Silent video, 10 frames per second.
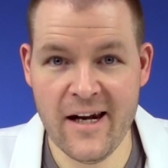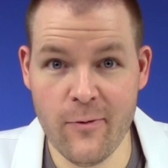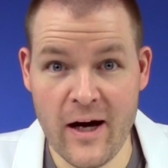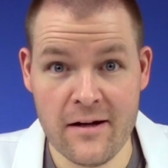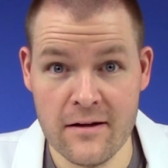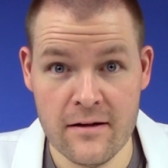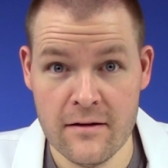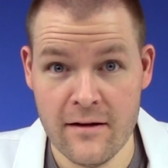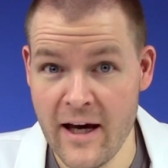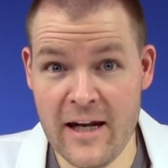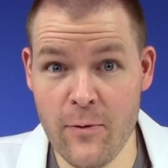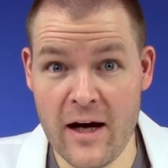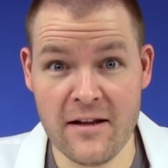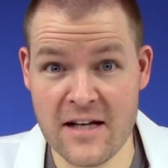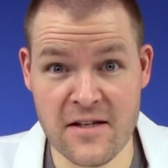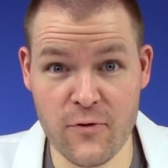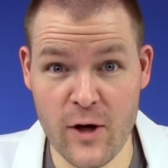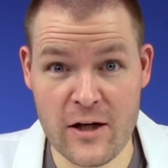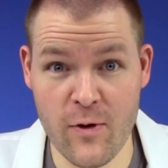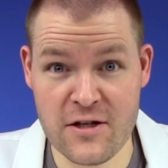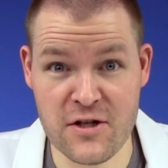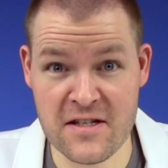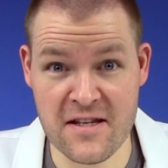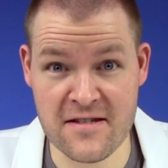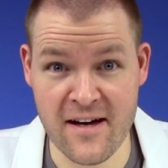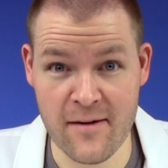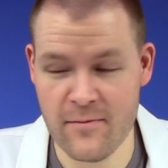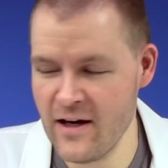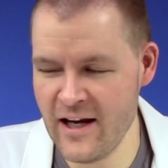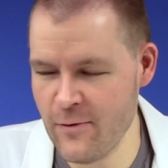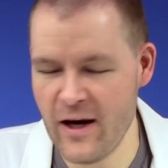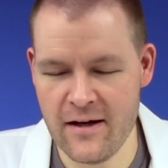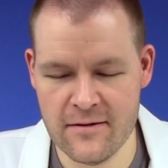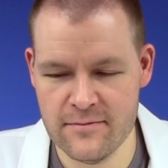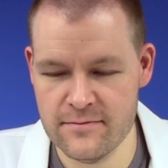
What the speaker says: Anyway, lots of great questions this time. Anyway.